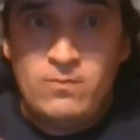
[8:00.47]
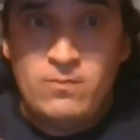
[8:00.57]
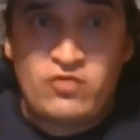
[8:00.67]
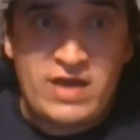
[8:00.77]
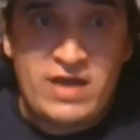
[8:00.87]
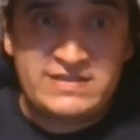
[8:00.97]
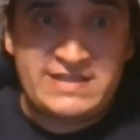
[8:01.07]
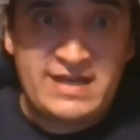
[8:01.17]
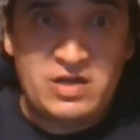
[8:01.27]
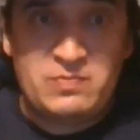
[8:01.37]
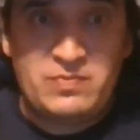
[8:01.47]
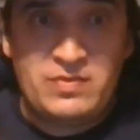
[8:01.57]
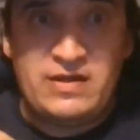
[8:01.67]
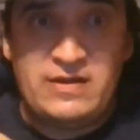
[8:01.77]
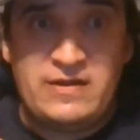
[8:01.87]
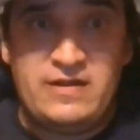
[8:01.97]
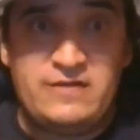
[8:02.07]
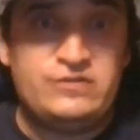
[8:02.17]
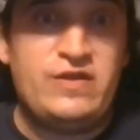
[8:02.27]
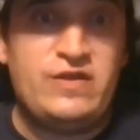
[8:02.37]
try to set up
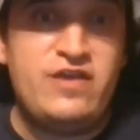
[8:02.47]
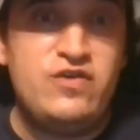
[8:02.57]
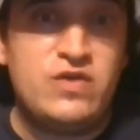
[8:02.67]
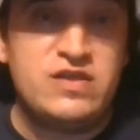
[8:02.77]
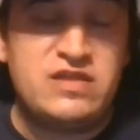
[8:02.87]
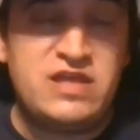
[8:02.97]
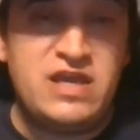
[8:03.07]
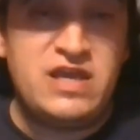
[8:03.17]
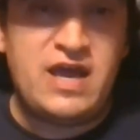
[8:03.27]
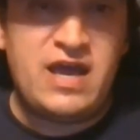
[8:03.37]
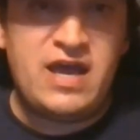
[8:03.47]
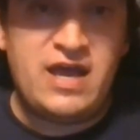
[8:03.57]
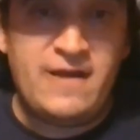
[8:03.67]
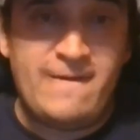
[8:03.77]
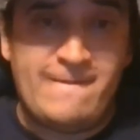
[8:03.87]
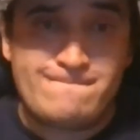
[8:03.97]
so that you can see the